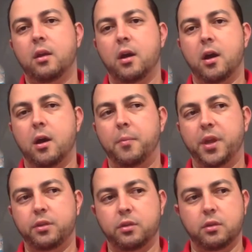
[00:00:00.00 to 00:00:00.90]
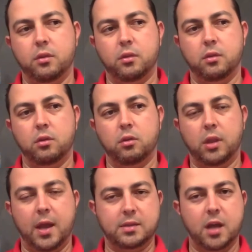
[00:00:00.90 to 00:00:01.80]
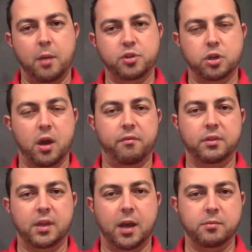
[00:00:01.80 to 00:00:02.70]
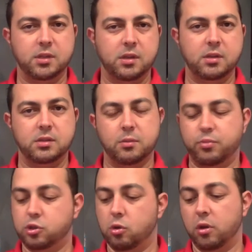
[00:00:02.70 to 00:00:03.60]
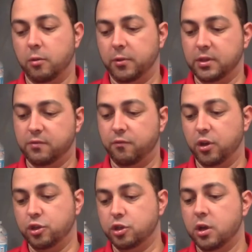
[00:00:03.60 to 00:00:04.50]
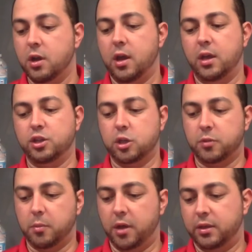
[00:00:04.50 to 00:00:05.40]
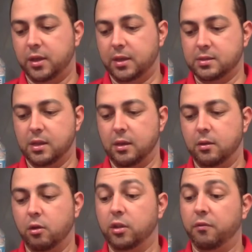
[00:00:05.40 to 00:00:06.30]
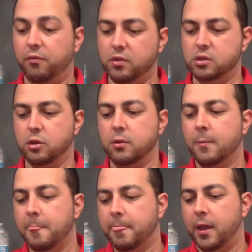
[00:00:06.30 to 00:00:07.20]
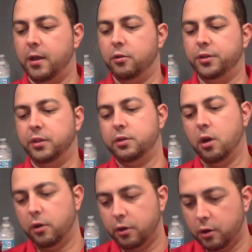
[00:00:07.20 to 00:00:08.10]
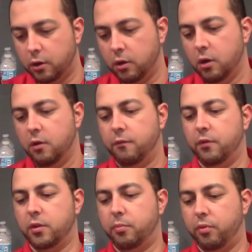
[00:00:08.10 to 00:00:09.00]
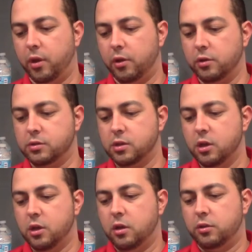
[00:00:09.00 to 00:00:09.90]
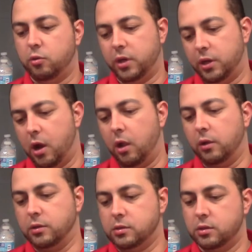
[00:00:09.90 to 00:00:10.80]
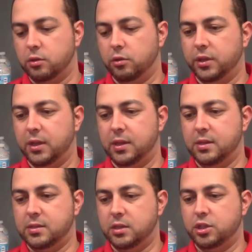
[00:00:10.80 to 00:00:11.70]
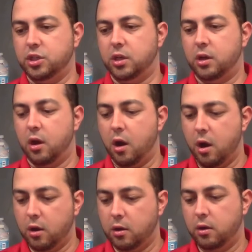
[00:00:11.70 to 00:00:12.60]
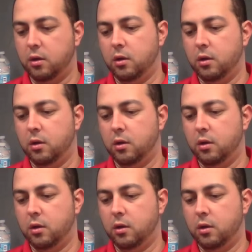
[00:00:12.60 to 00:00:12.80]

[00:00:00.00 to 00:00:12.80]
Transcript: um, your last option oftentimes is to store them in the fridge and ship them out the next day or in the freezer. Uh, you'll need toner for the printers, $20. You'll need an ECG cart,